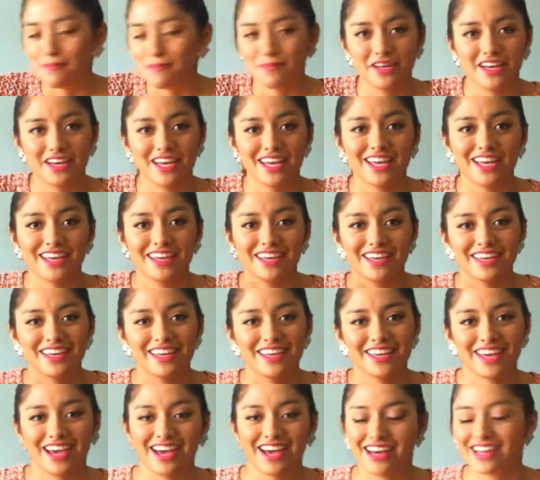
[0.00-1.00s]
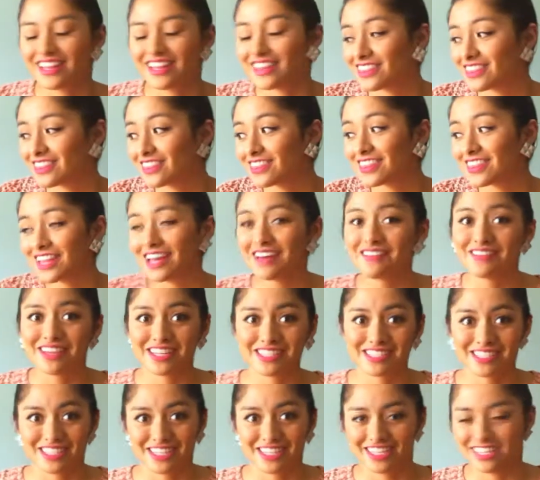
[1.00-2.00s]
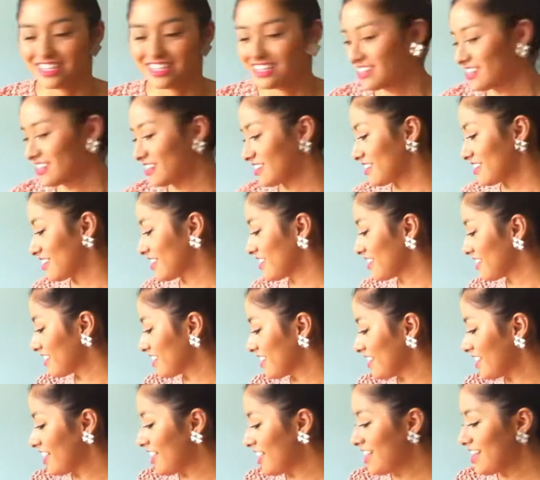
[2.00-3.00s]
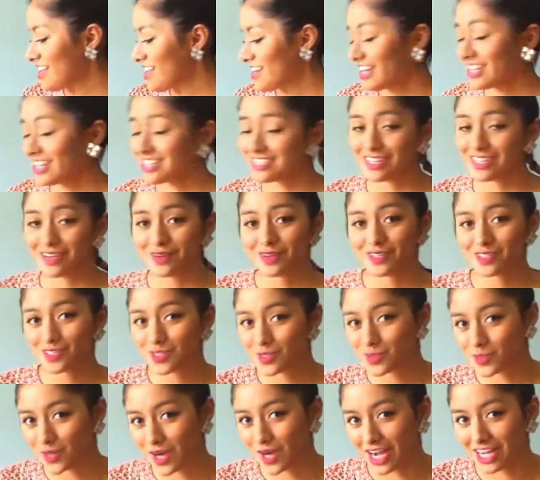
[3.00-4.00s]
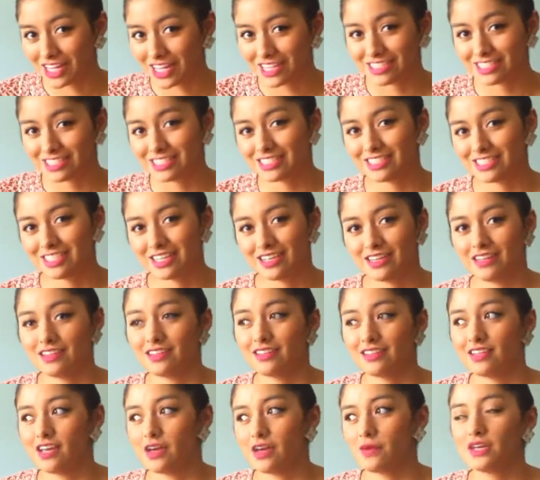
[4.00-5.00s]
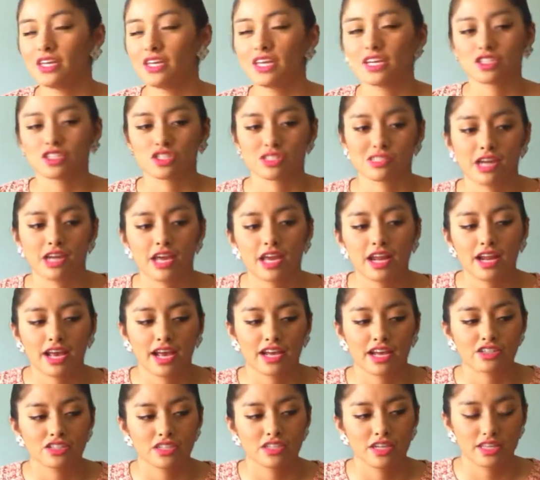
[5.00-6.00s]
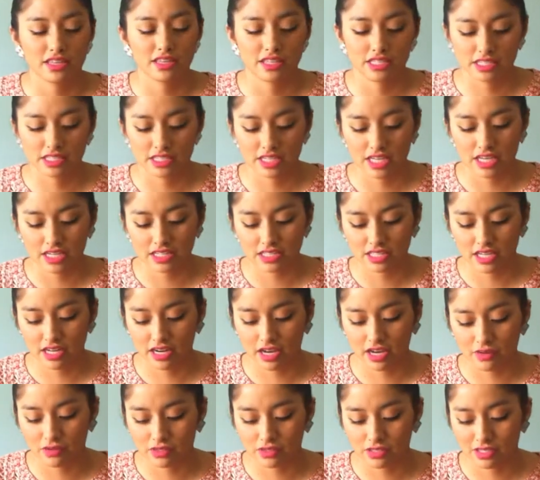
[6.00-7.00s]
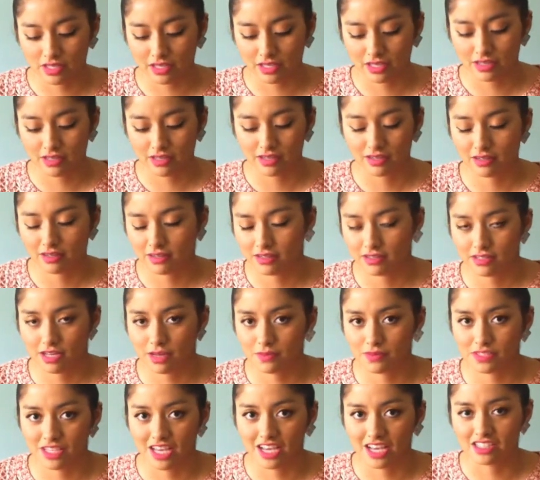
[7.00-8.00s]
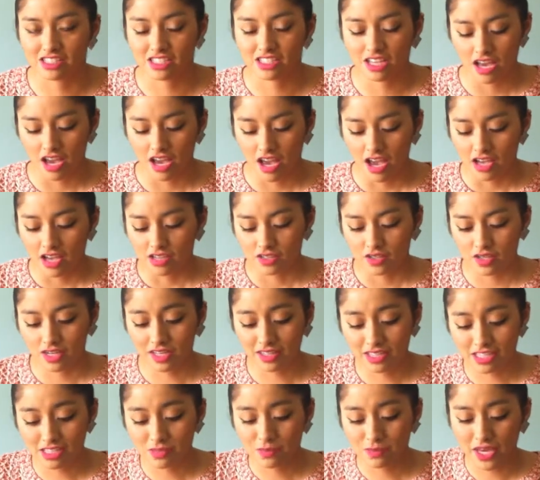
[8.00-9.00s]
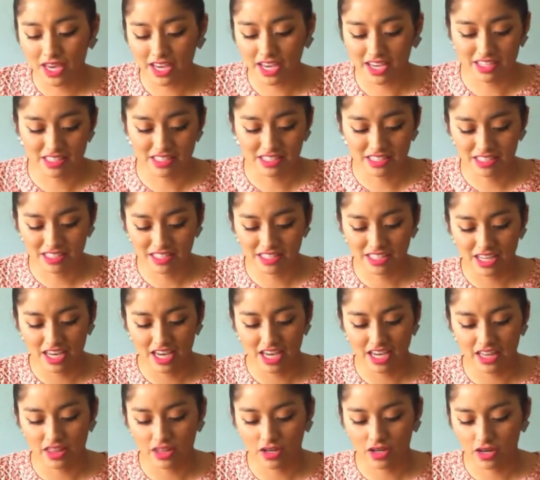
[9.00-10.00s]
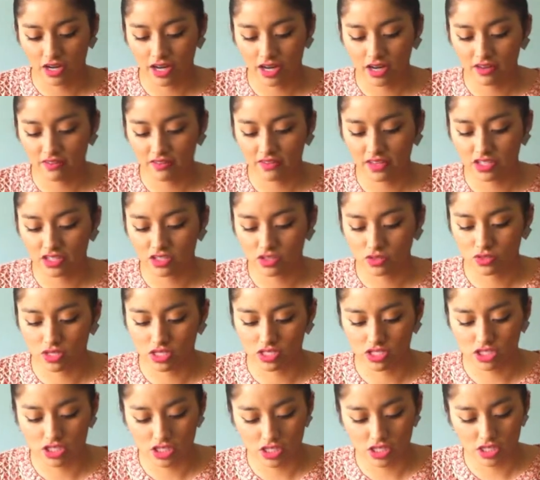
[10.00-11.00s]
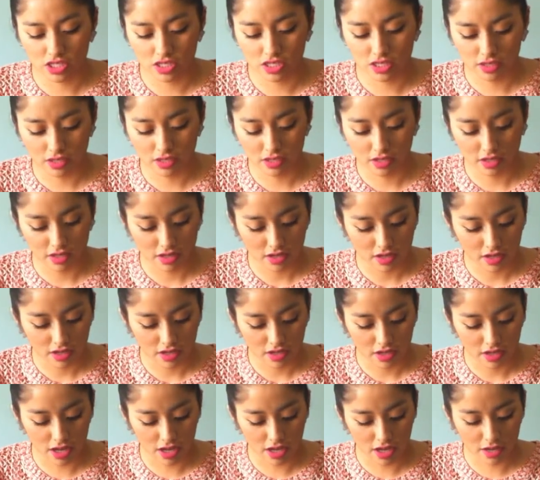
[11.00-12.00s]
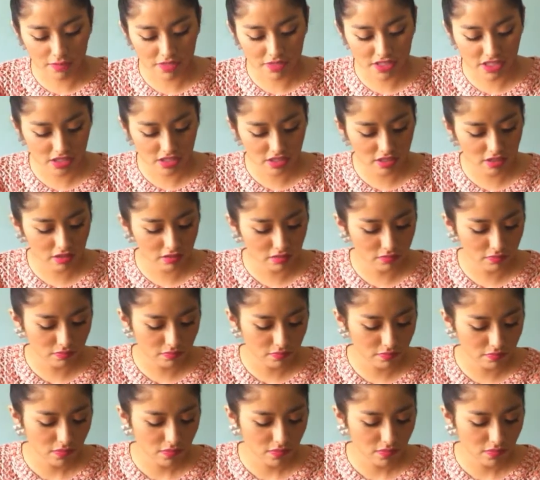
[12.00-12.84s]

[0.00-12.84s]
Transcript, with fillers: But yeah, love that skirt. Next I went to Ross and I went yesterday and I actually got these things and I was like obsessed. So I got these pants and they're kind of like stretchy uh, material.